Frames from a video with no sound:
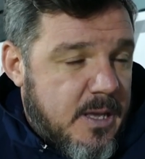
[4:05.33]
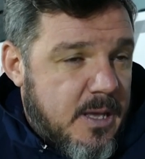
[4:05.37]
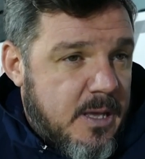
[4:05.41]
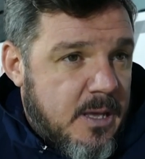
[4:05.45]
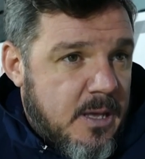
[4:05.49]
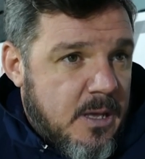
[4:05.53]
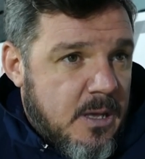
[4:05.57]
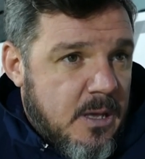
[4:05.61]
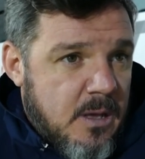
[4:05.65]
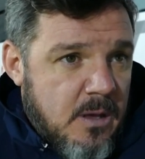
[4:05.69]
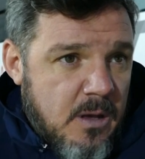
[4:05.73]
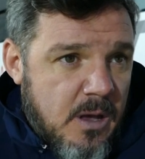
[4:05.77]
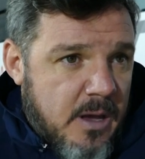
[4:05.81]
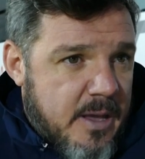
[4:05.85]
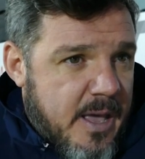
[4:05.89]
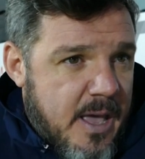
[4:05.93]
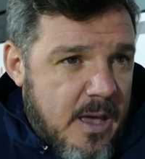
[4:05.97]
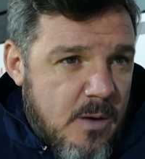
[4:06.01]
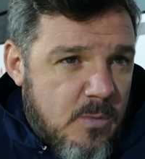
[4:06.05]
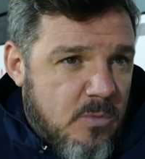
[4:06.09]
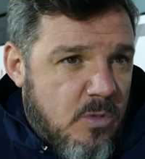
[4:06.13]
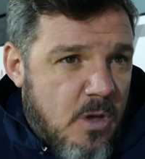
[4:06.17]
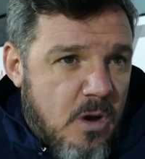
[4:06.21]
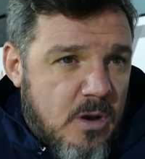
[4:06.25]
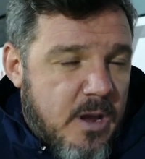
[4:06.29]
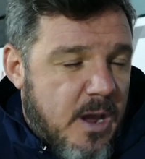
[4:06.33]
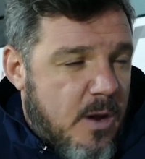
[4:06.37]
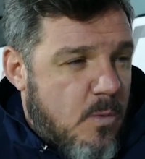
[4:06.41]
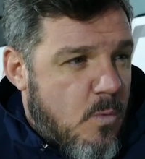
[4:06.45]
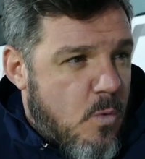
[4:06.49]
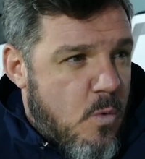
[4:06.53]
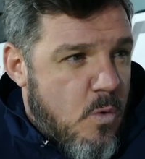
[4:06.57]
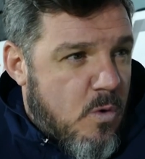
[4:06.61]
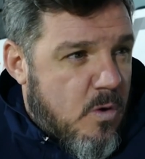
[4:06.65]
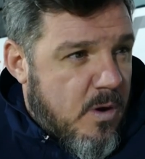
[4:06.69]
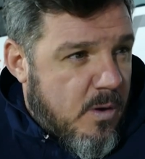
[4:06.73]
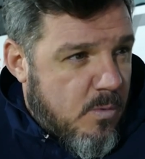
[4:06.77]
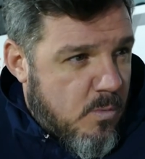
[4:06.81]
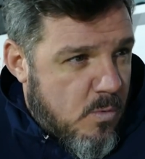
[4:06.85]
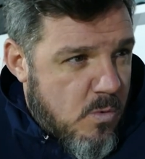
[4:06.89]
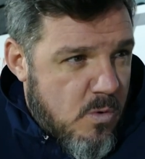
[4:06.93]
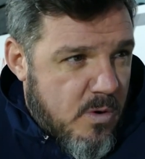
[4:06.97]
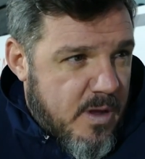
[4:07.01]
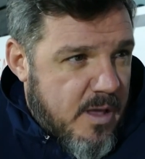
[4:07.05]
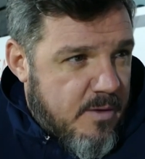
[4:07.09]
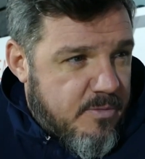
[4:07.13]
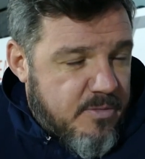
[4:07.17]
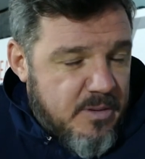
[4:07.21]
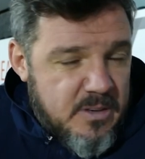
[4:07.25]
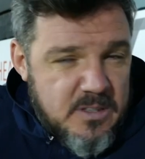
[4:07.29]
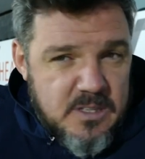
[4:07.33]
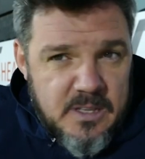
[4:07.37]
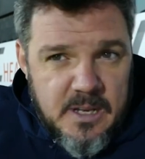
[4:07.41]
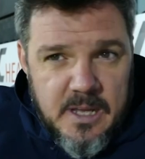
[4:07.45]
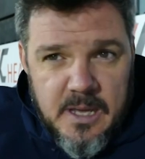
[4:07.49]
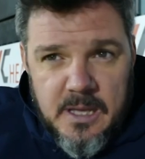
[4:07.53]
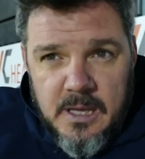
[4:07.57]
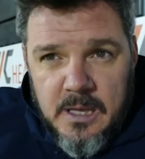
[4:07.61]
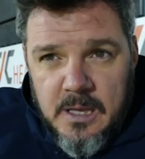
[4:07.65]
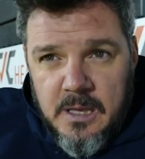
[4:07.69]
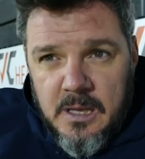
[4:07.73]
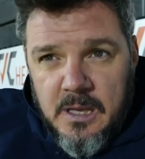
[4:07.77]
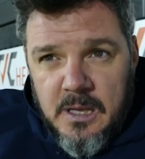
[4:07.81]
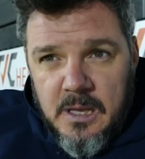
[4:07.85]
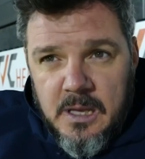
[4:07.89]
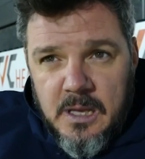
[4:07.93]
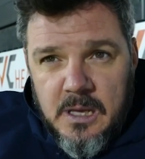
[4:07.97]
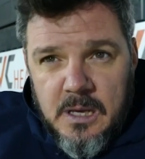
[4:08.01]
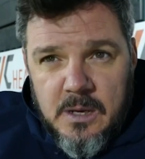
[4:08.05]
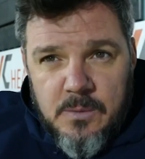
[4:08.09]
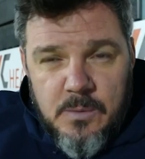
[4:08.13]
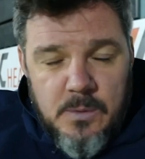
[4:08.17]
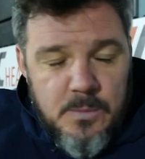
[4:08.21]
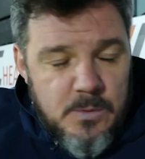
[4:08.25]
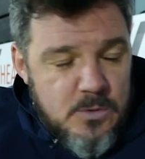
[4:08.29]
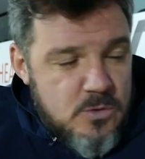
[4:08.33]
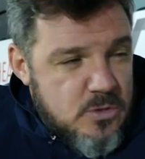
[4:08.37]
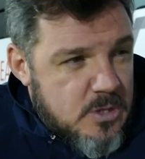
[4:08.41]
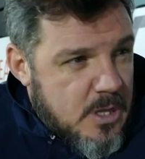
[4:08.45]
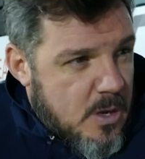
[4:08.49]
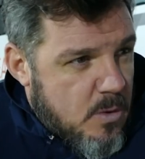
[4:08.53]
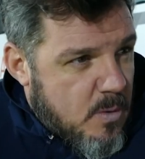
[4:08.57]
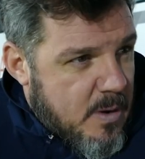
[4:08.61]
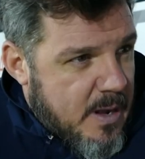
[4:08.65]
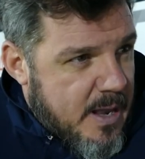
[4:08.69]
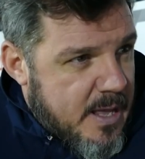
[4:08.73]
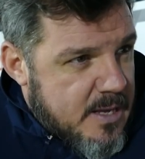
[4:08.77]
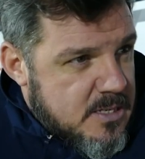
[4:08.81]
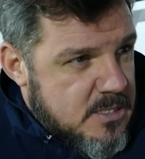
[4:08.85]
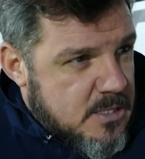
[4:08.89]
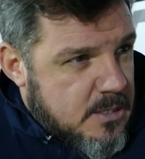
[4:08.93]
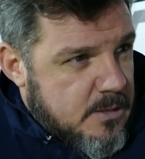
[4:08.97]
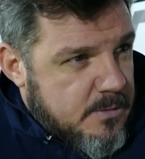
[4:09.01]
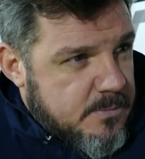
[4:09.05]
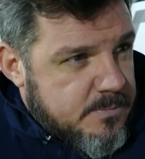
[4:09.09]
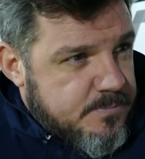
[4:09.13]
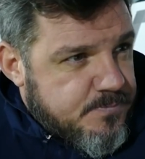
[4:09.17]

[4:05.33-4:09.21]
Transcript: I can't knock our work ethic today. We were just outclassed.